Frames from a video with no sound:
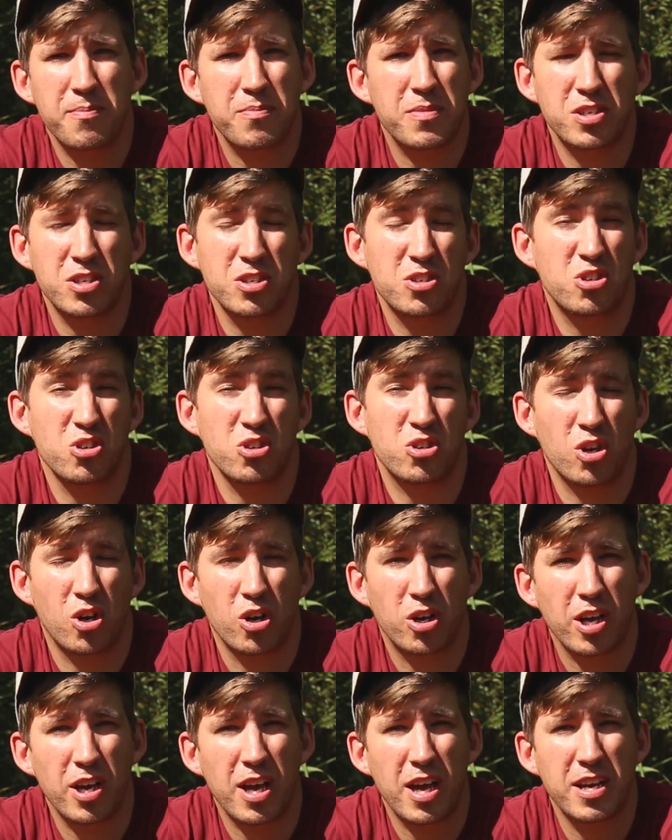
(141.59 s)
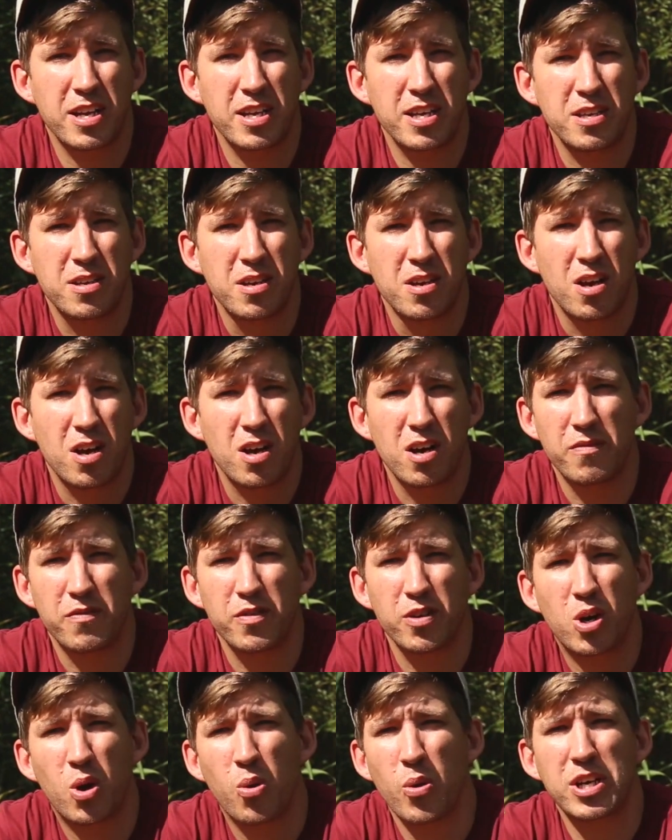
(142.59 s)
this is just like any
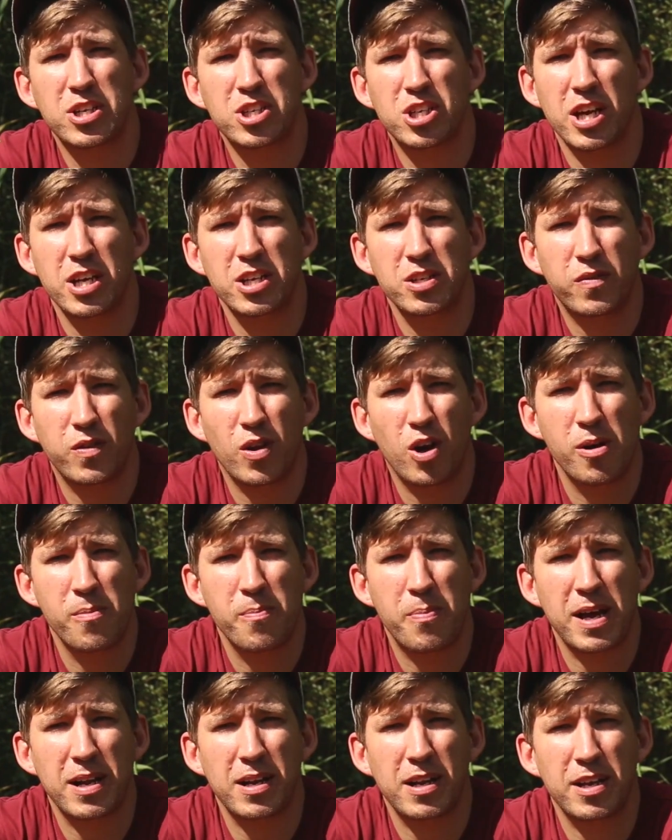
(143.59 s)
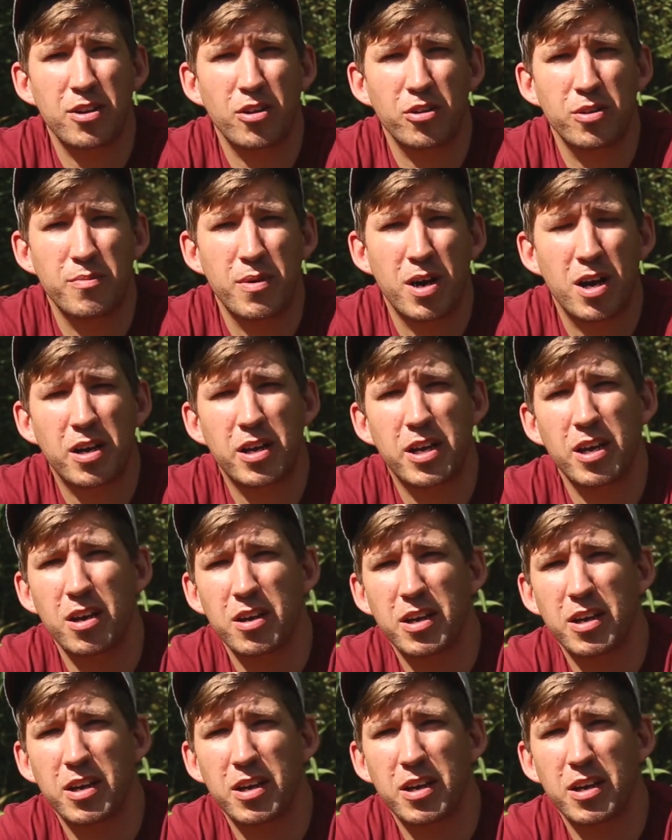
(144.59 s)
other quick change flying backlead on the market.